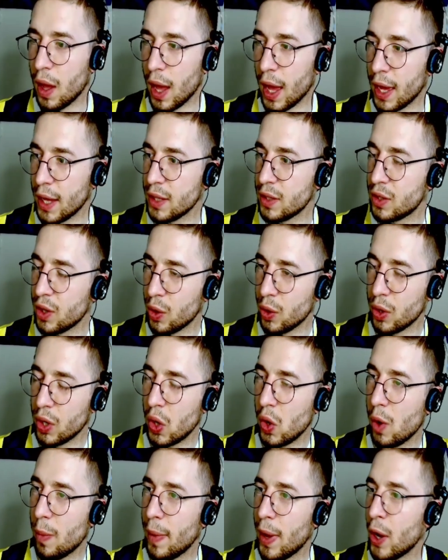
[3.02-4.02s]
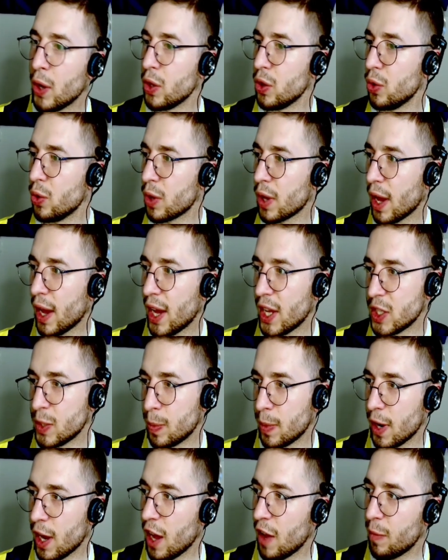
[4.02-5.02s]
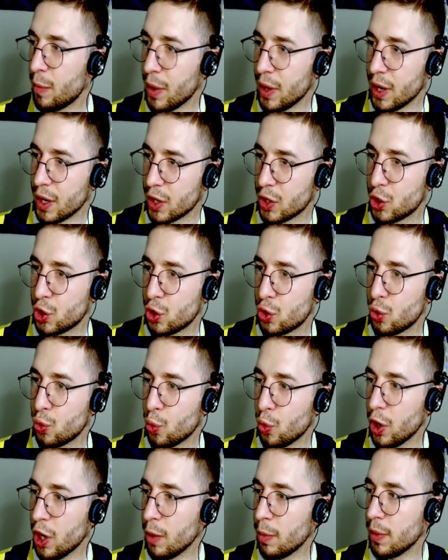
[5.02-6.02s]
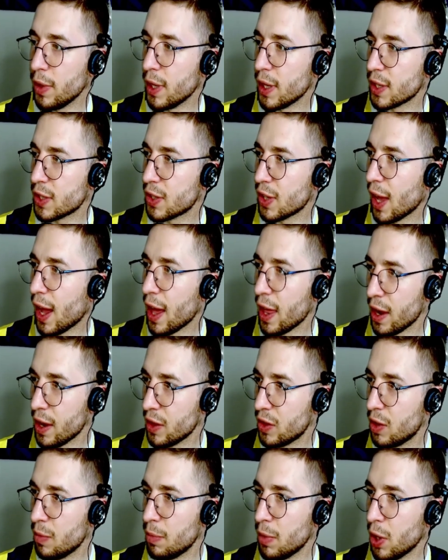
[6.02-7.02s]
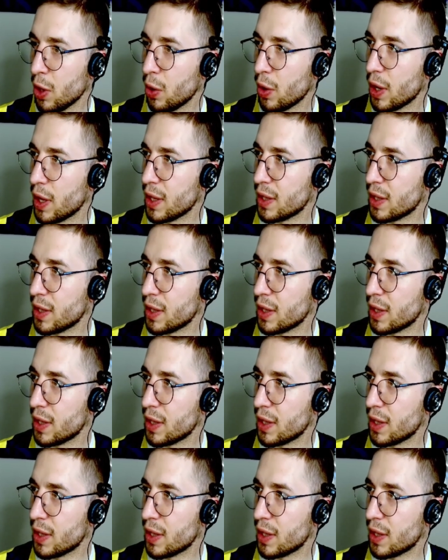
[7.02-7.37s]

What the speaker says: I don't know about you guys, but I've been extremely excited to be able to